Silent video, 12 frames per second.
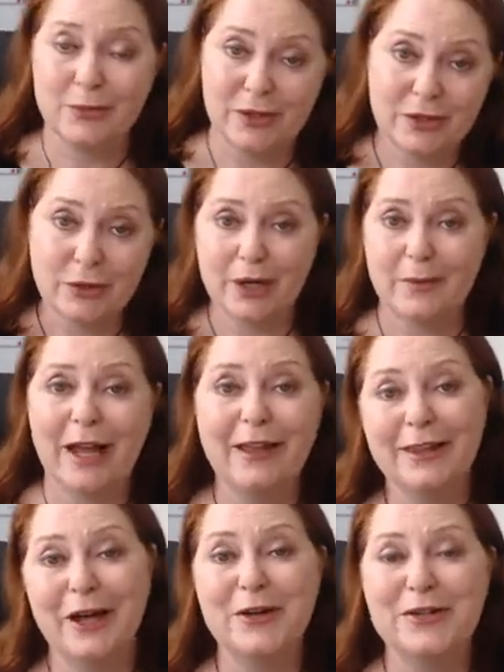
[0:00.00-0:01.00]
We talk about
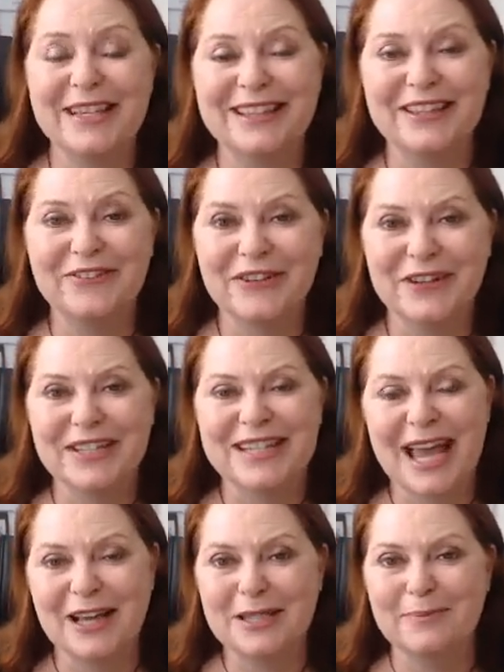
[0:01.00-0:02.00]
those in the First House